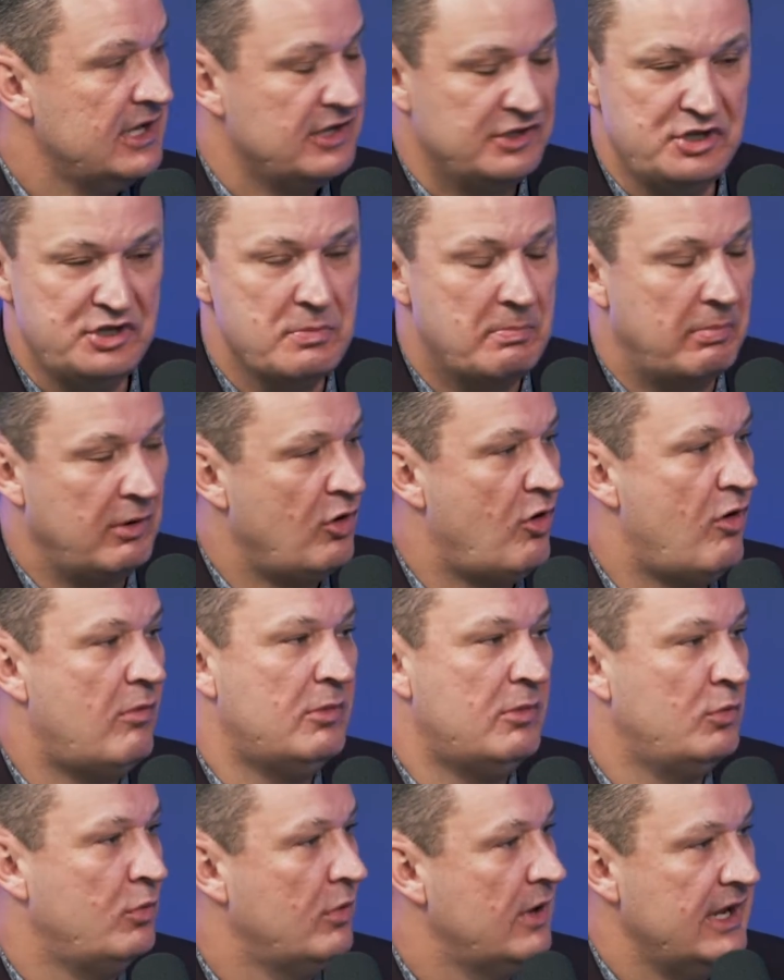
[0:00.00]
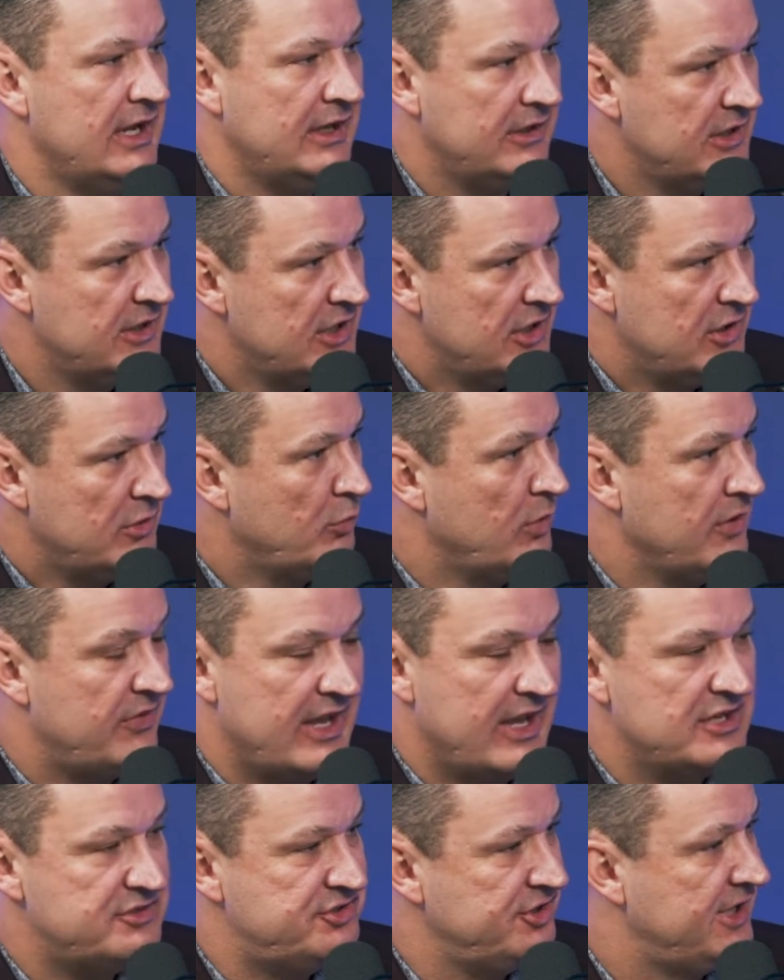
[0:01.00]
You blow them away with
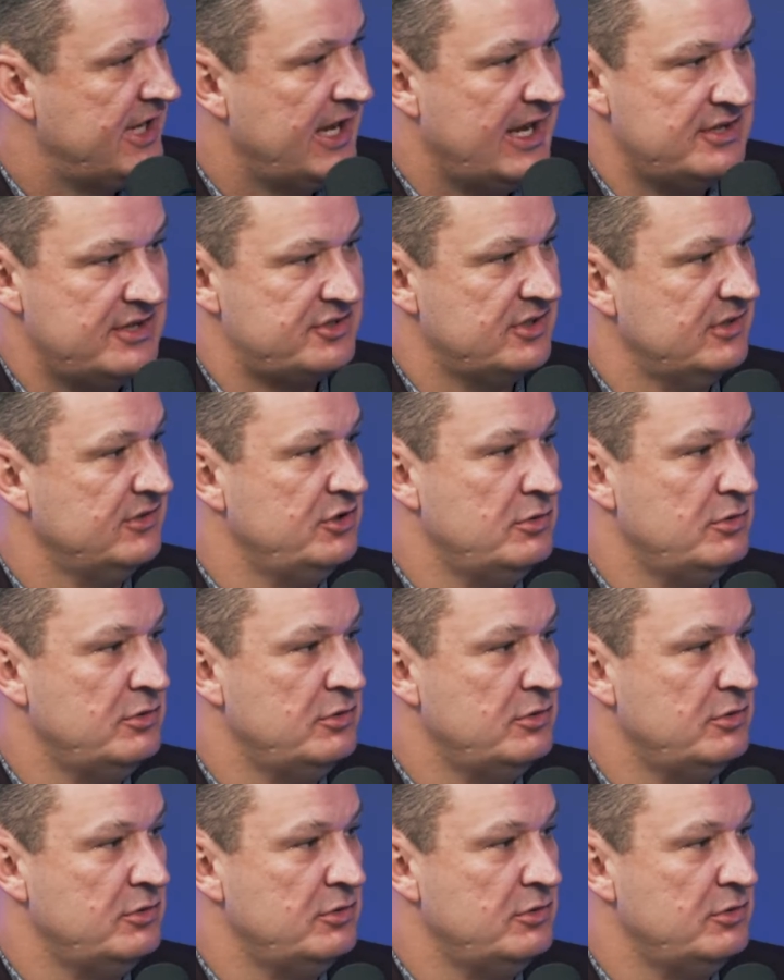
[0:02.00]
education.